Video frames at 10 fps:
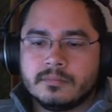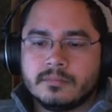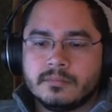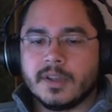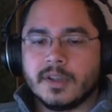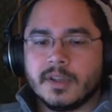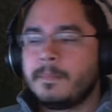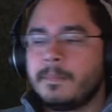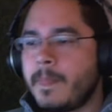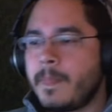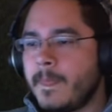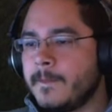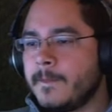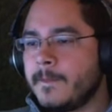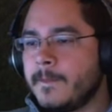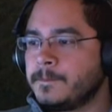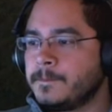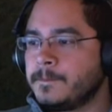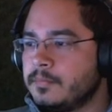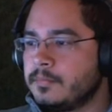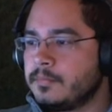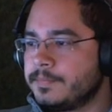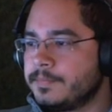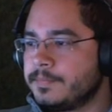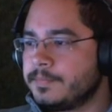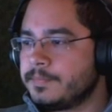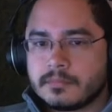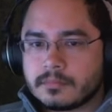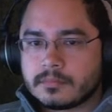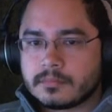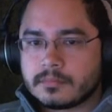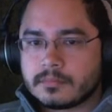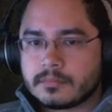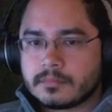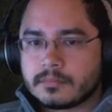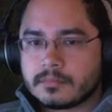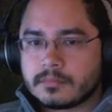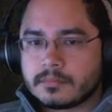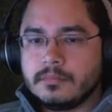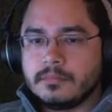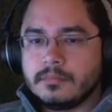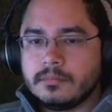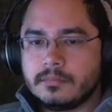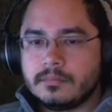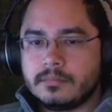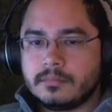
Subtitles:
This person isn't speaking.